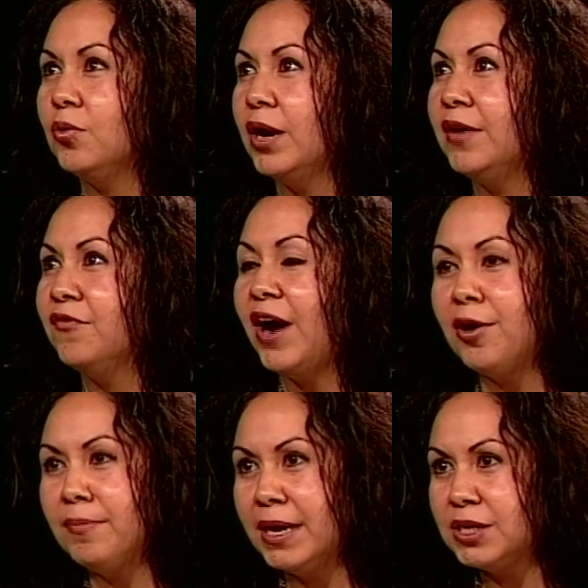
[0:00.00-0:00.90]

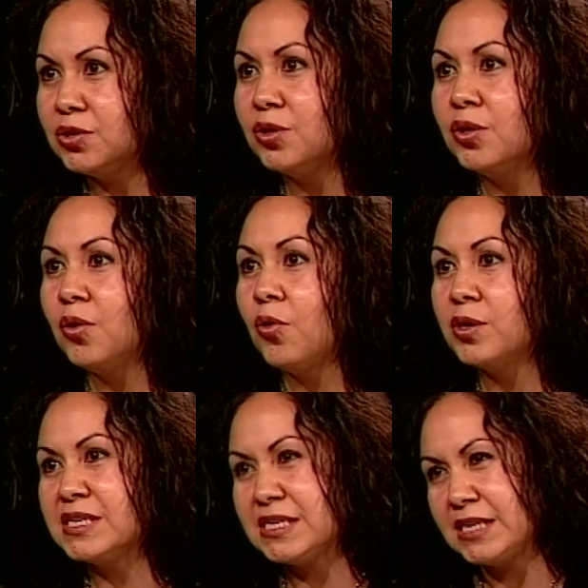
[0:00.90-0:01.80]
environmental or
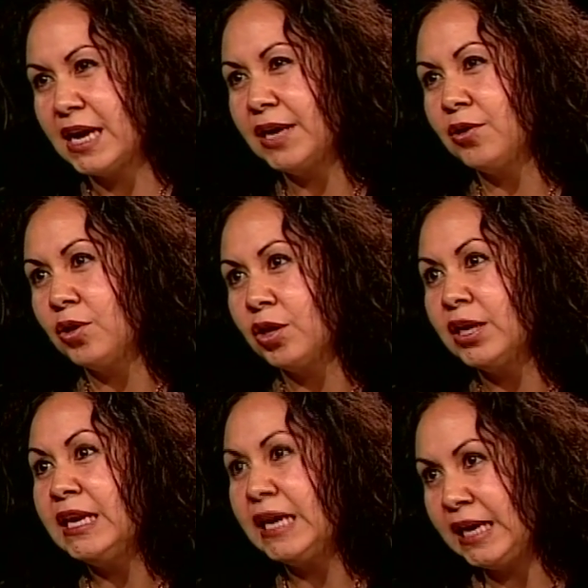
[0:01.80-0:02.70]
societal
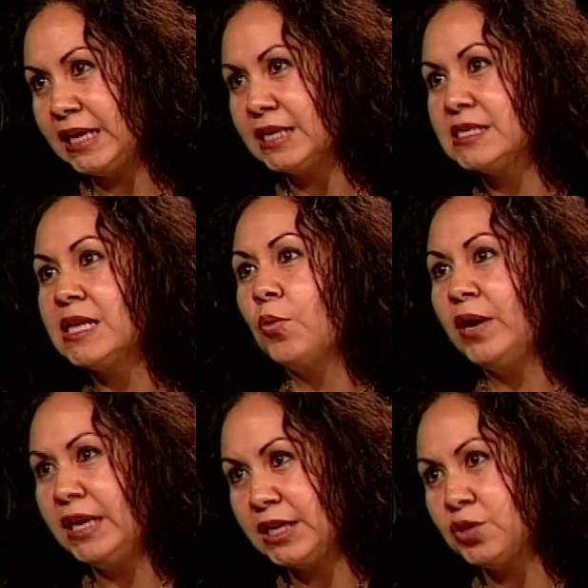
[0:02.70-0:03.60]
needs that
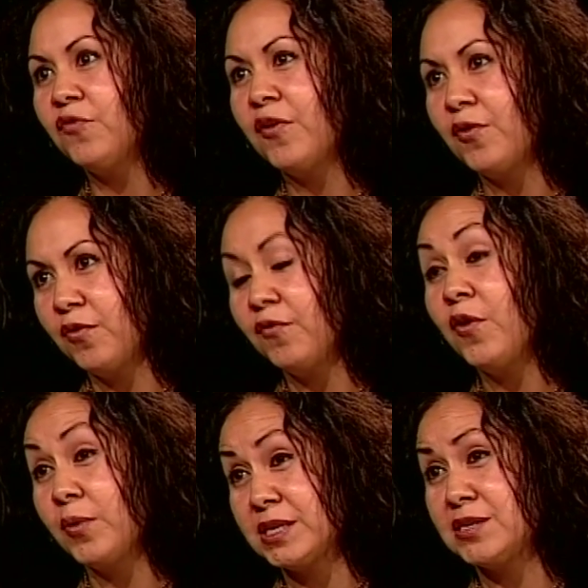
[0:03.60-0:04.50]
we need to
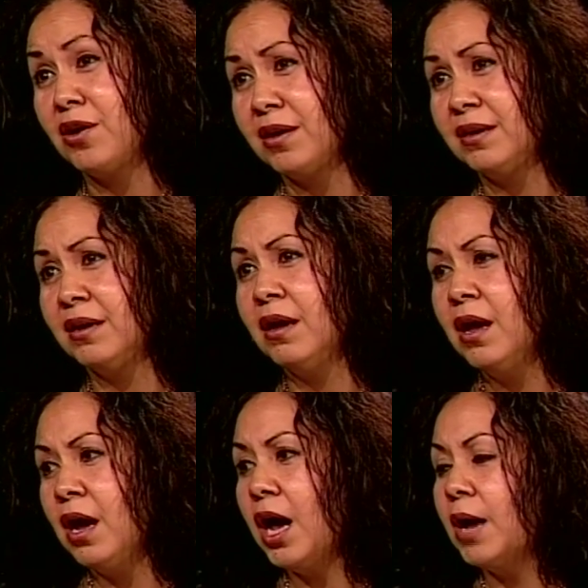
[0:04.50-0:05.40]
focus on?
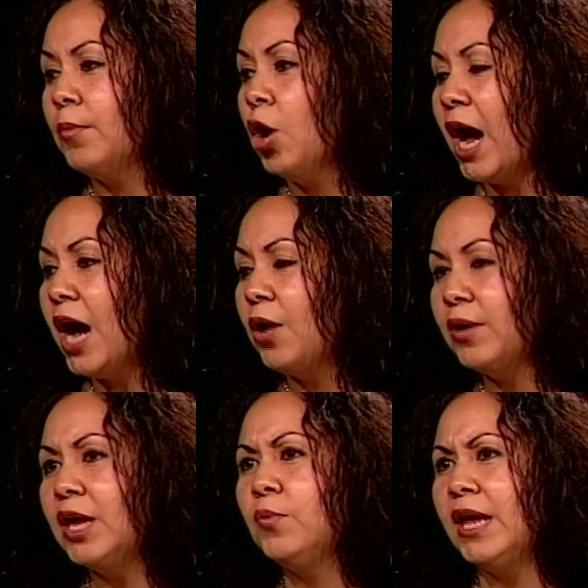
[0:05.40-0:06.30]
How
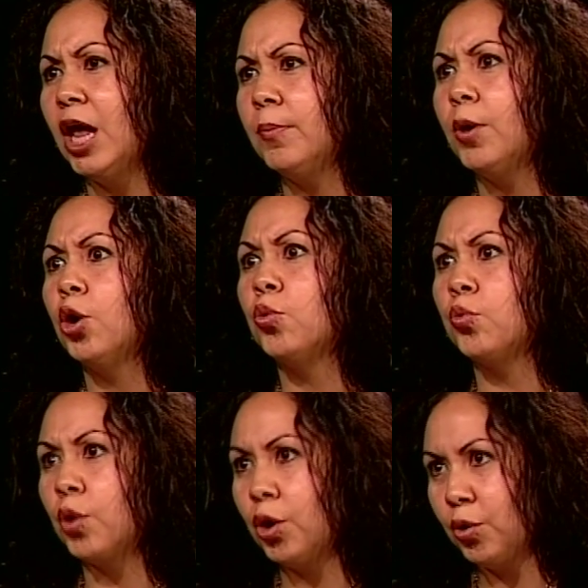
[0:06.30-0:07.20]
can we help
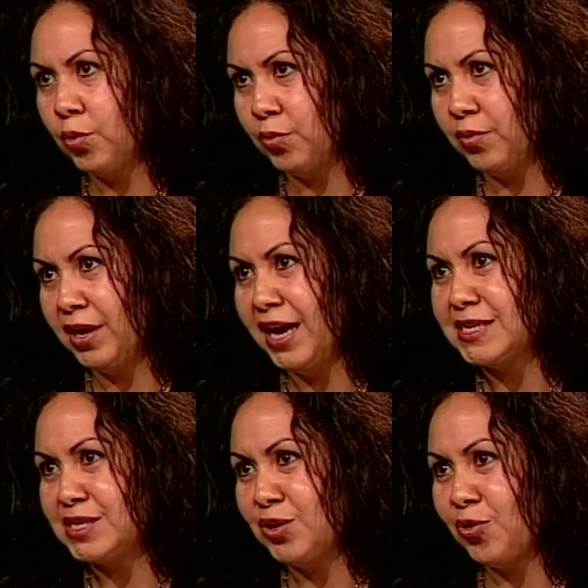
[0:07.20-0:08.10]
grow
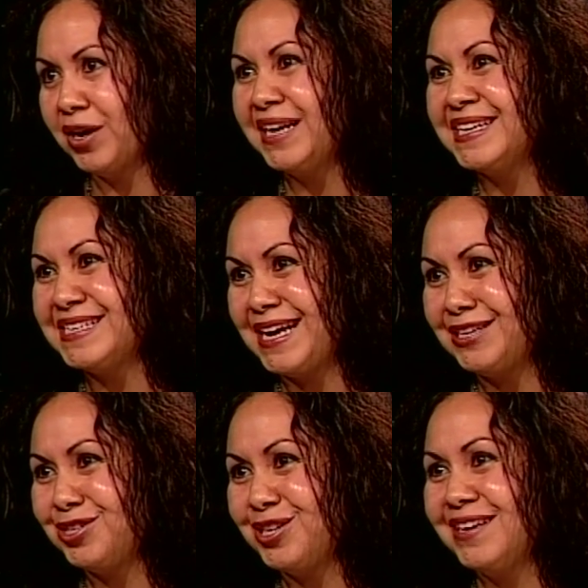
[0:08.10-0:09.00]
as an
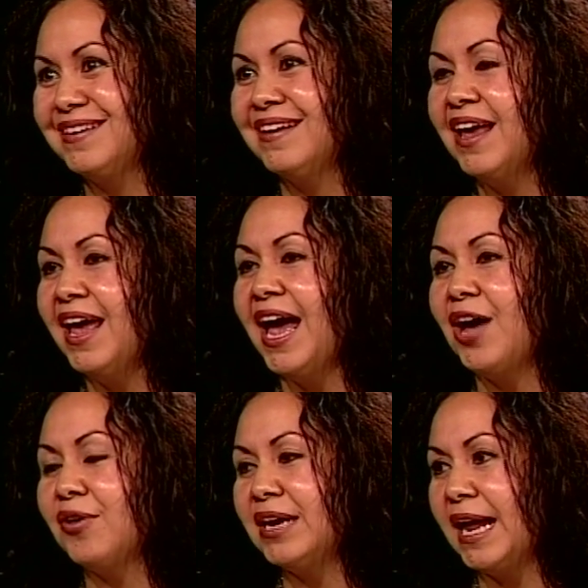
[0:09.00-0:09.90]
organization?
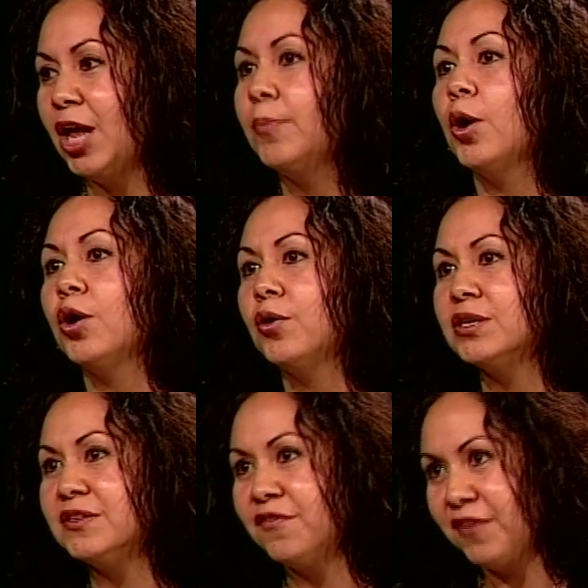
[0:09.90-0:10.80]
How can I help
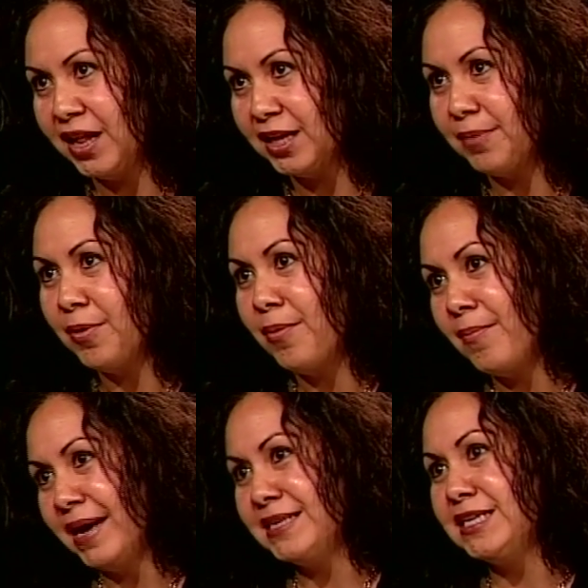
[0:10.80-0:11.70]
develop
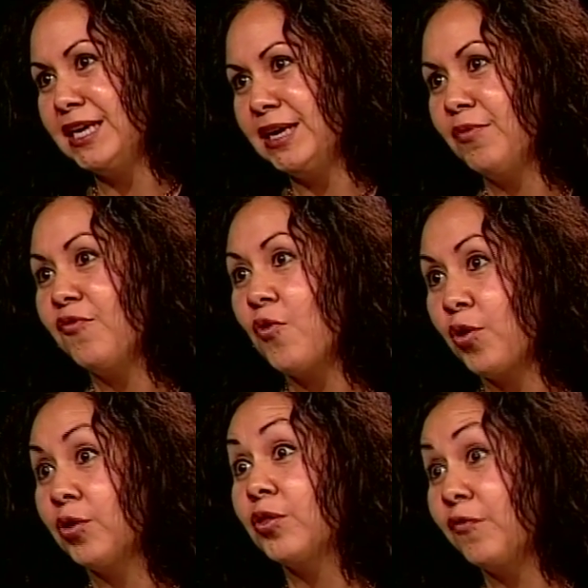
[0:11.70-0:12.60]
my team
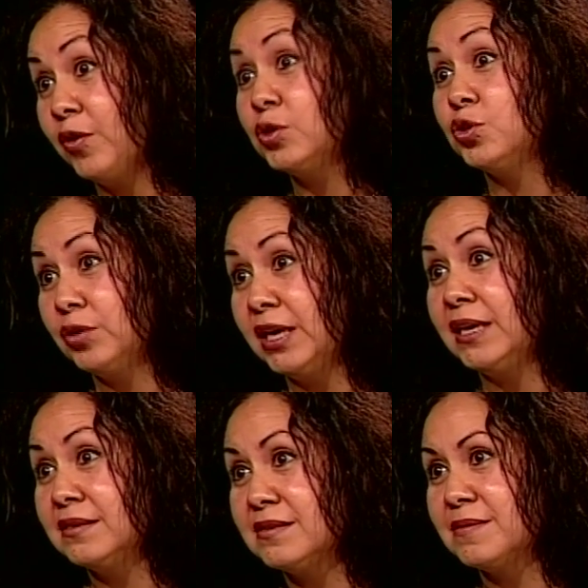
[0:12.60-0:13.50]
for the future
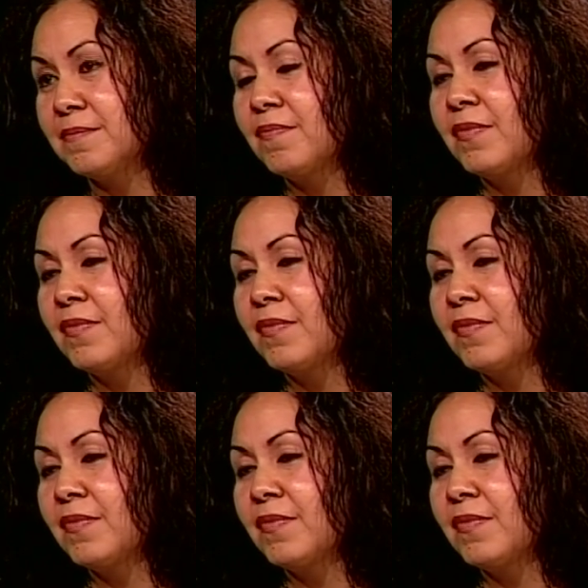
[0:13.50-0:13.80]
needs?